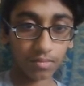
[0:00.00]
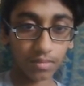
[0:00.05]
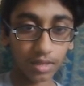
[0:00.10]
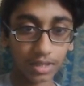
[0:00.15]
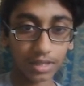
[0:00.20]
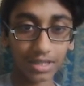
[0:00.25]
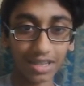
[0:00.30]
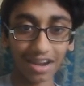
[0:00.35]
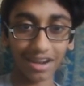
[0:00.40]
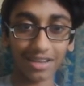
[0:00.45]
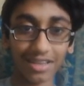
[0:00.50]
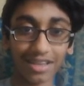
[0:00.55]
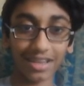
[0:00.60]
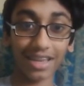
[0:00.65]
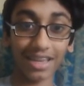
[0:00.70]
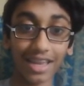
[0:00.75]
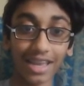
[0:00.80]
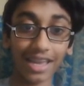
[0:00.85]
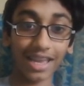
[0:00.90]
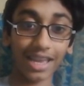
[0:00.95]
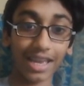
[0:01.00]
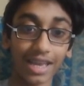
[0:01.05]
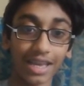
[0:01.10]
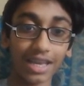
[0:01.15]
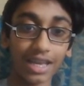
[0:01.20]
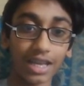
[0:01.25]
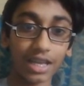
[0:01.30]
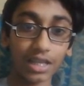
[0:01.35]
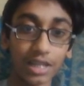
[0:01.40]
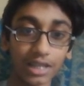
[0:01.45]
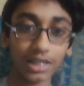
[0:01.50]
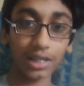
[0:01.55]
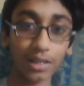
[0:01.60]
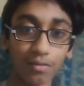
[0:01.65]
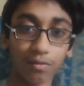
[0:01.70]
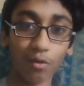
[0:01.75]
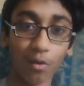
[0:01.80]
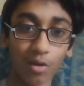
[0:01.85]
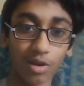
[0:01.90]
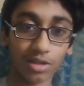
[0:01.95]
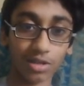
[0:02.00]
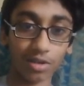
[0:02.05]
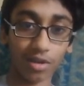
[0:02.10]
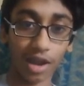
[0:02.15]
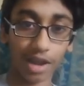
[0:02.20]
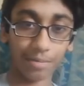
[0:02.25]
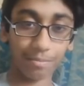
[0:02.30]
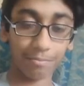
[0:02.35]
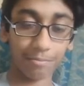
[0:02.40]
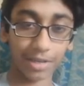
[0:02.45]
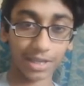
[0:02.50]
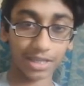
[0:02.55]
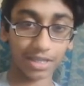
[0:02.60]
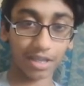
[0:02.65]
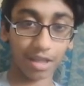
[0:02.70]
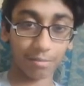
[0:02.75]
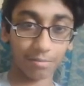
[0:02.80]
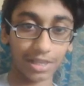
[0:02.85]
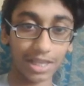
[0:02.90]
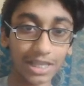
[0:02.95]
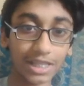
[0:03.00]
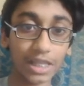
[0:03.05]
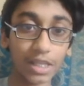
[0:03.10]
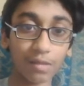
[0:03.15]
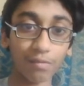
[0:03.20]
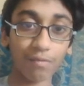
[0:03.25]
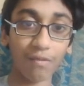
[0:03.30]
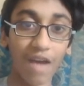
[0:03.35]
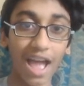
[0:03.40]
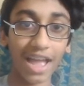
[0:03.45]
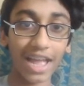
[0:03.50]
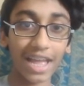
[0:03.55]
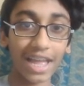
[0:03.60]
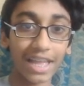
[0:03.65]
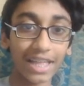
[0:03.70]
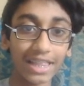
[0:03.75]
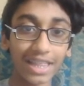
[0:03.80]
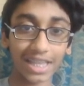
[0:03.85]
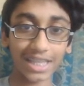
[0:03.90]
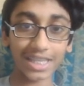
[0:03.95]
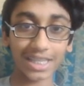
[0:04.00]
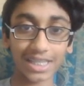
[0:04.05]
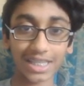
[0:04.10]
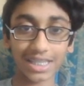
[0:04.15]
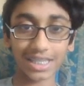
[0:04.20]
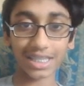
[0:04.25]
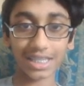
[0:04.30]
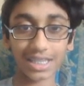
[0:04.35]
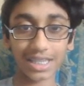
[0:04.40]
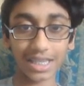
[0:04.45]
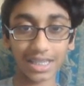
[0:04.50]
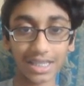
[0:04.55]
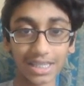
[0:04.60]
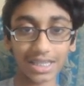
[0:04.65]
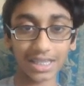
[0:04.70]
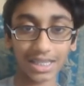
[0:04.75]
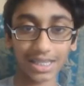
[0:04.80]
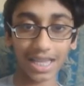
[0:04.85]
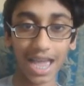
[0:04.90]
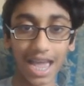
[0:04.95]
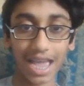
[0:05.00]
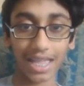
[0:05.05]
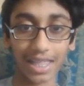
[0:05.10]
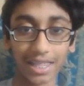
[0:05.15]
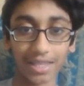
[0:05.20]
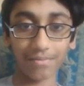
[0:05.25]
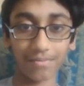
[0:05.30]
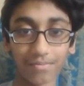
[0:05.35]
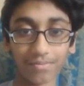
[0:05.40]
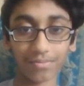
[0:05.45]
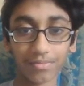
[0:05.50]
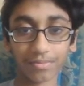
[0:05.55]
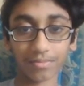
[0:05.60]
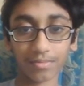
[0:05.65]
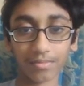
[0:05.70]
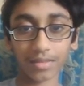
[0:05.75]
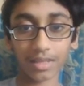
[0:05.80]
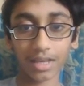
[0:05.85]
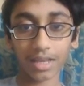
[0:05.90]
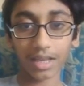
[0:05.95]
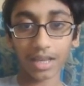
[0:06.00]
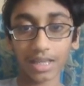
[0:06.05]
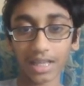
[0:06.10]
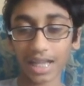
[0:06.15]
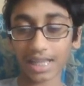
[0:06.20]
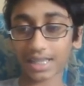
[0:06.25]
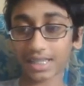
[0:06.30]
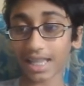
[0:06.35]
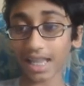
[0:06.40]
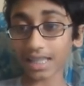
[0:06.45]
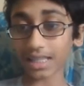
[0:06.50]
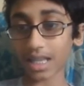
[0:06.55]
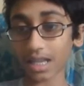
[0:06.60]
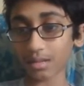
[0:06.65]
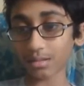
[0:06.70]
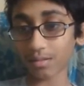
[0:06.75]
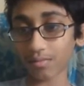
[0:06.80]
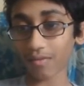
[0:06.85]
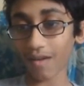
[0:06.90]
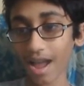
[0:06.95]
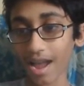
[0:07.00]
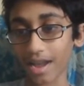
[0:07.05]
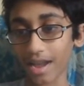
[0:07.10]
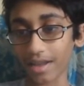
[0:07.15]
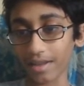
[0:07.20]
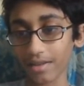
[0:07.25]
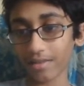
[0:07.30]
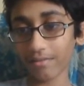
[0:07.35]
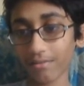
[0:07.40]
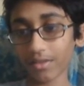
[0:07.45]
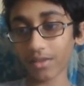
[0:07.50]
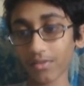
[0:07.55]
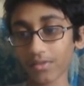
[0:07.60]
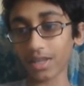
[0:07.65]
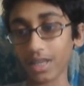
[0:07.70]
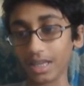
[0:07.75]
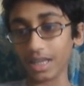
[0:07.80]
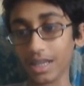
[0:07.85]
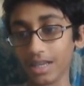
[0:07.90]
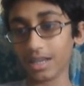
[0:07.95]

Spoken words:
Sorry, so yeah. This is 4, so I mixed it up. This is 5. This is 10. That's 10 times 5, 50.